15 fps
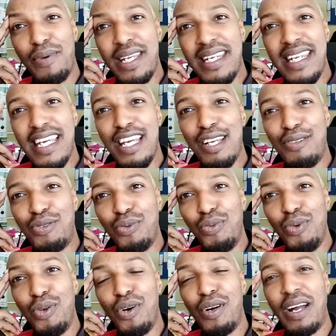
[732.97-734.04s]
we need to
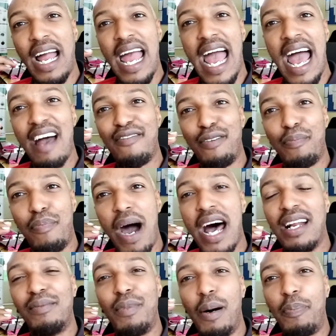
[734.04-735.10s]
look and have a
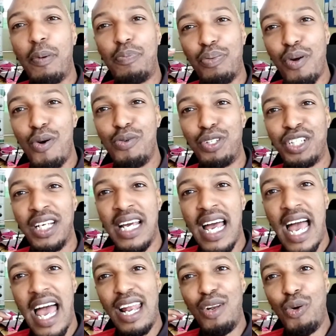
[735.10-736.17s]
bottom-up approach
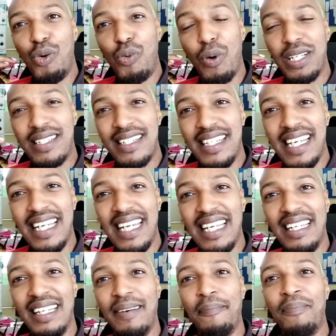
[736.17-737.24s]
and look what's
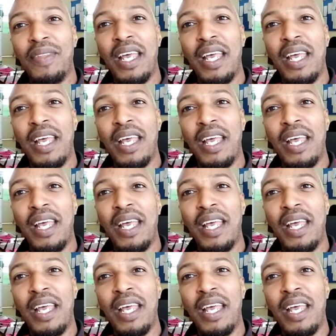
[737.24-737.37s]
needed.